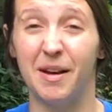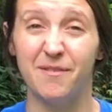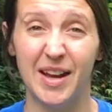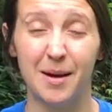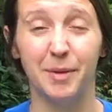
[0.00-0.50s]
my
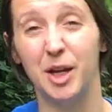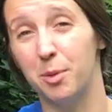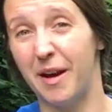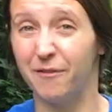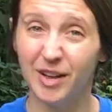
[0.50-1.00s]
family
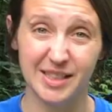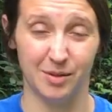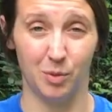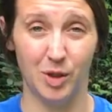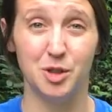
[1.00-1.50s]
and friends
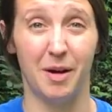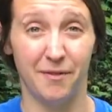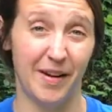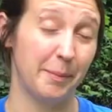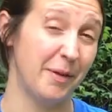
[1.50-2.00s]
like
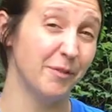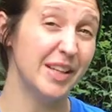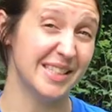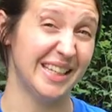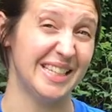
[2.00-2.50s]

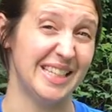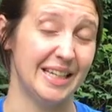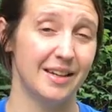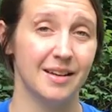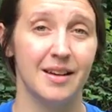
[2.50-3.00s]
to eat?
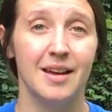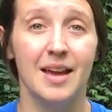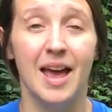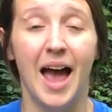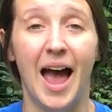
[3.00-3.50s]

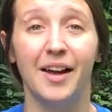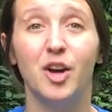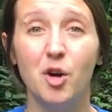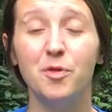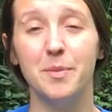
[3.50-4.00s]
And
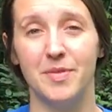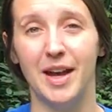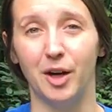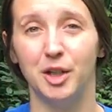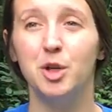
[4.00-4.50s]
go from
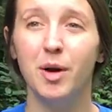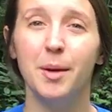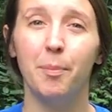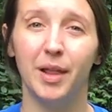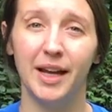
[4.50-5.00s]
there. You want
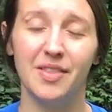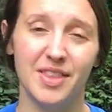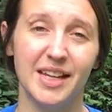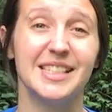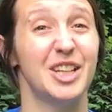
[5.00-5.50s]
to plant
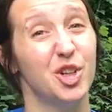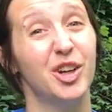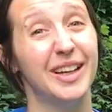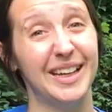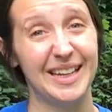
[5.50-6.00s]
things that you're
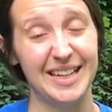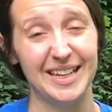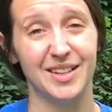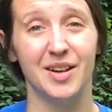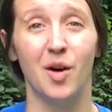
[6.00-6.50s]
going to
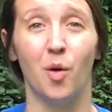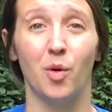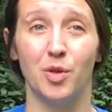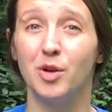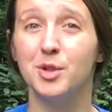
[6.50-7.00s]
eat
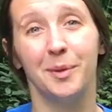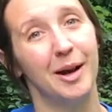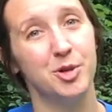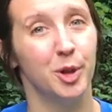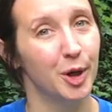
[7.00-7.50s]
or those
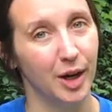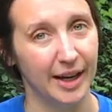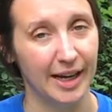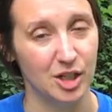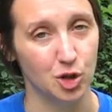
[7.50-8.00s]
around you are going
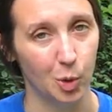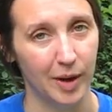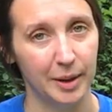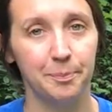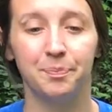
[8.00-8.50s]
to enjoy.
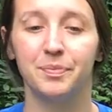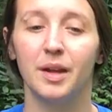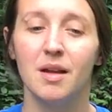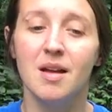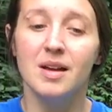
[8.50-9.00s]

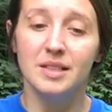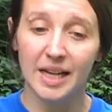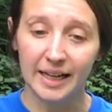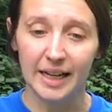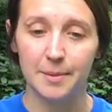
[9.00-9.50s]

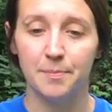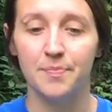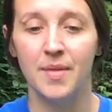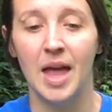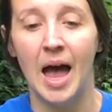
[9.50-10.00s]
Second,
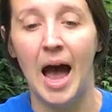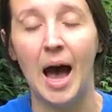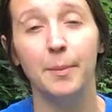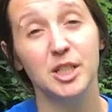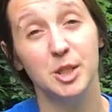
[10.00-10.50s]

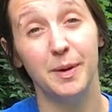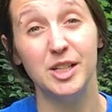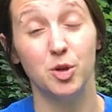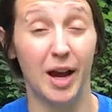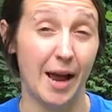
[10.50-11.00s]
how much
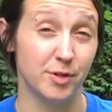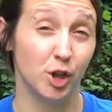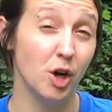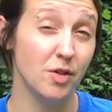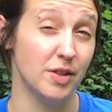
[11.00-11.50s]
space do I have to
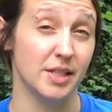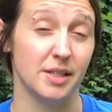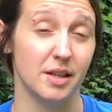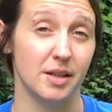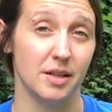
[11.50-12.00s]
grow in
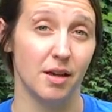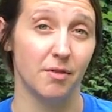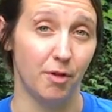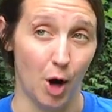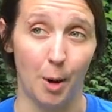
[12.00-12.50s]
this
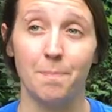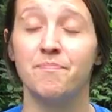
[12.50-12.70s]
fall?